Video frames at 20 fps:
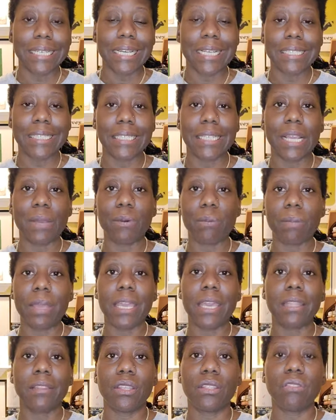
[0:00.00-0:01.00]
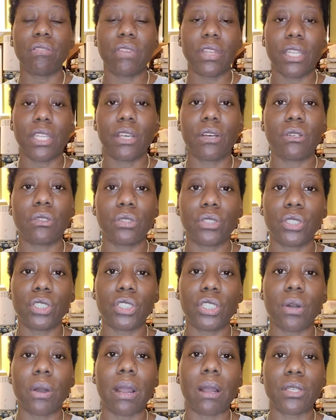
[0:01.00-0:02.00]
And today we're making this video to
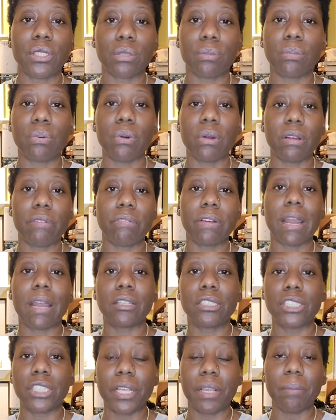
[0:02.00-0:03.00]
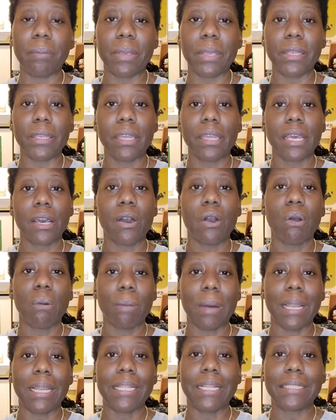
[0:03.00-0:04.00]
show our support for our chairman,
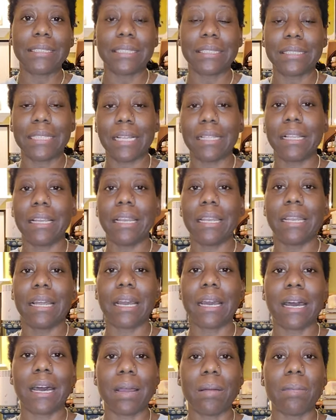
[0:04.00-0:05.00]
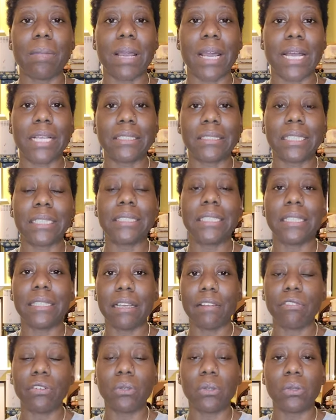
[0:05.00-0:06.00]
Omali Yeshitela, and our comrades, Jesse
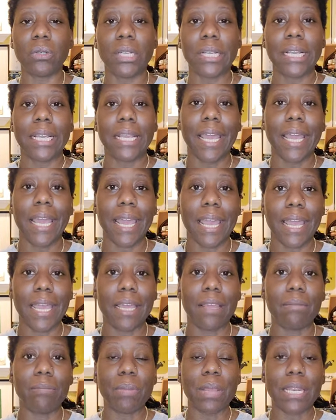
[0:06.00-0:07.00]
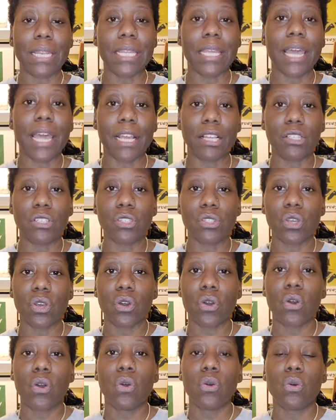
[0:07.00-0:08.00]
Nevel and Penny Hess,
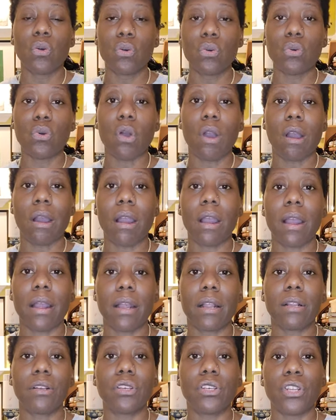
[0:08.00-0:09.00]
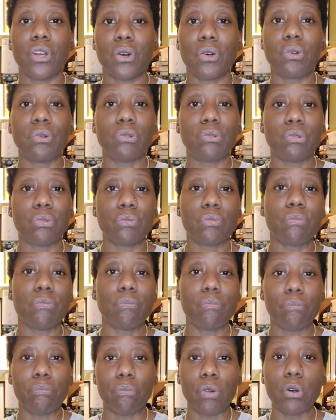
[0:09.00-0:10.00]
who are known
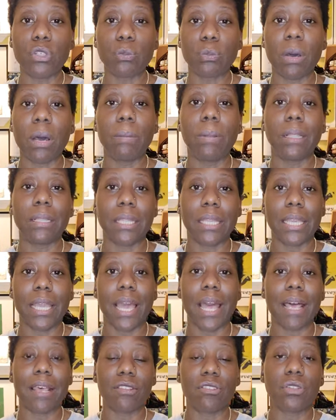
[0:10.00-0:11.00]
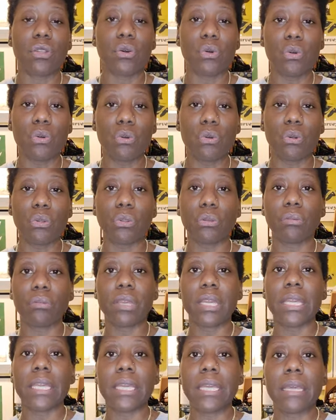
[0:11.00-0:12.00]
most publicly as the Uhuru
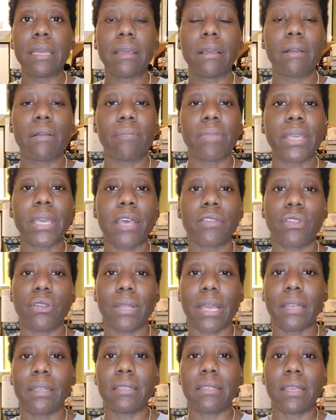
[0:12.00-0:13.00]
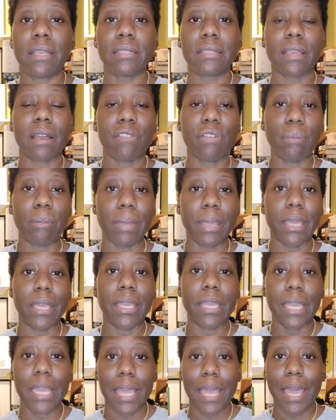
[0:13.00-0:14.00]
Three because the United States government
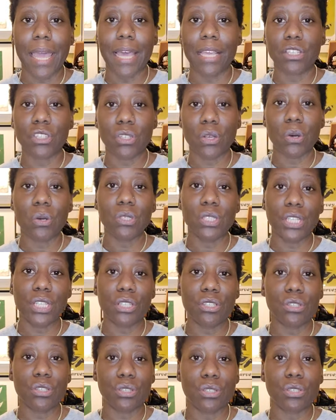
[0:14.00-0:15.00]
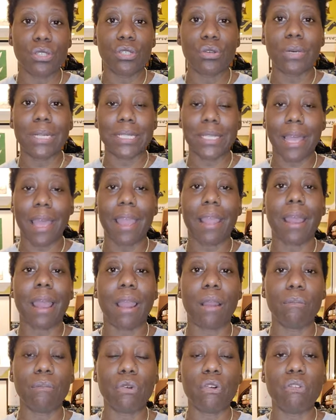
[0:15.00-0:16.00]
has chosen to attack
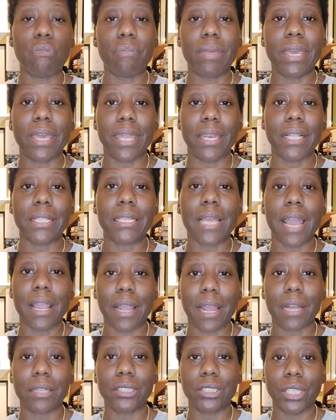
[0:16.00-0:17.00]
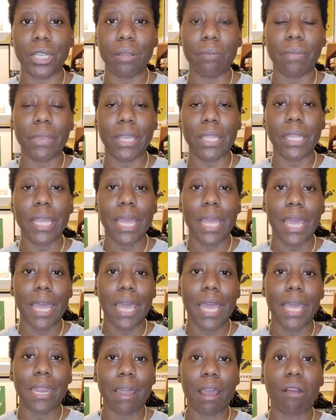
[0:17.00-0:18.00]
our movement and attack our chairman
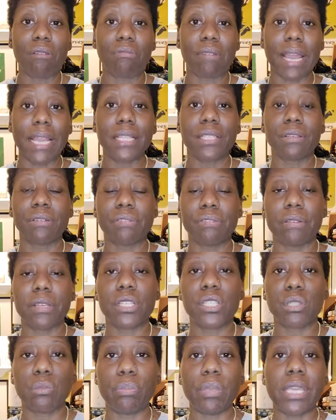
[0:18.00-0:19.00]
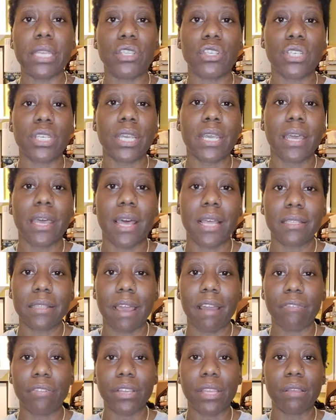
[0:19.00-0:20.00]
and our right to free speech as
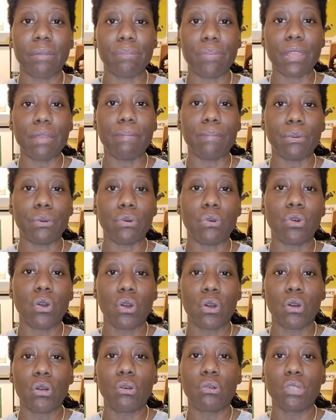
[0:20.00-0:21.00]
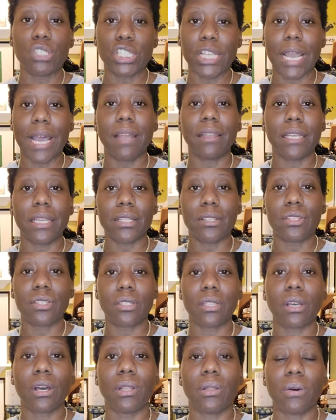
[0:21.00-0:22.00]
African people who challenge
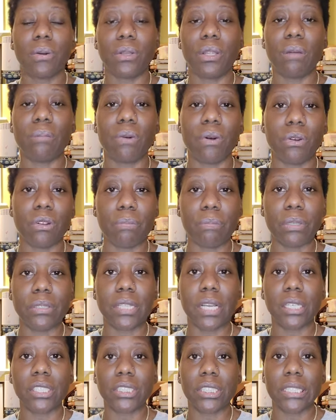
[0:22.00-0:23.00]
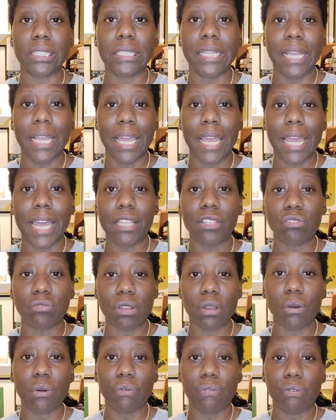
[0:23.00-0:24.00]
the colonial mode of production and
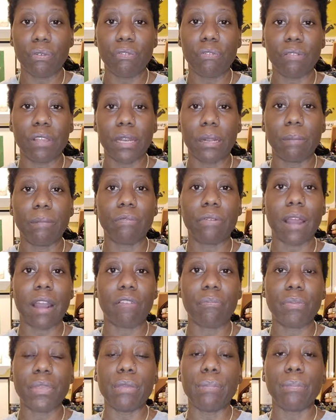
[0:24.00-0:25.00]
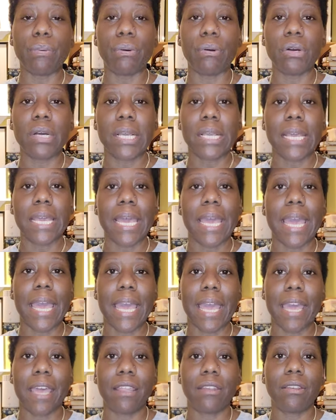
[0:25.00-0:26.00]
struggle for freedom for our people
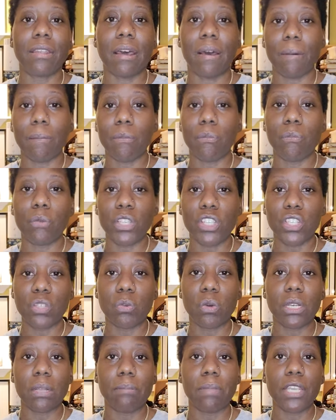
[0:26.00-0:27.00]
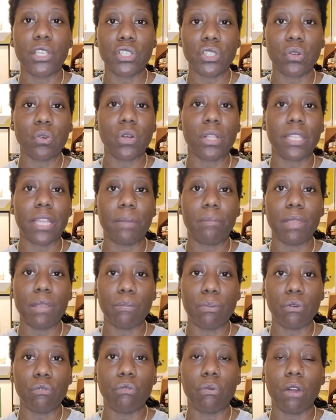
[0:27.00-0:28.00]
and um, we just want to make sure that
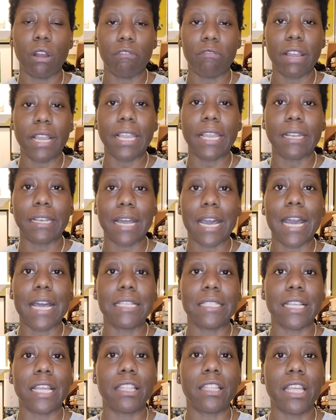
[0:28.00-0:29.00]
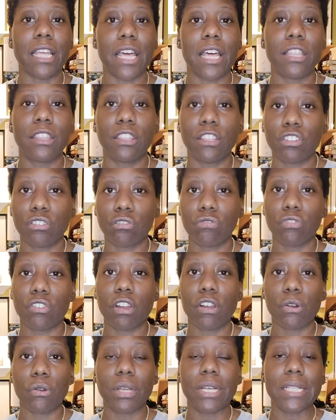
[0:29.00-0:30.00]
people recognize that the
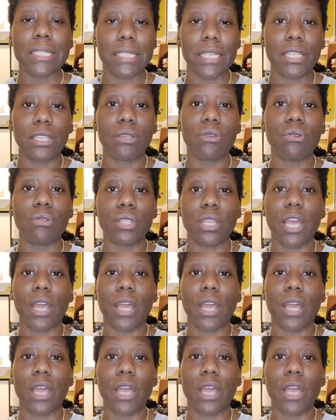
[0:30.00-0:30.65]
struggle continues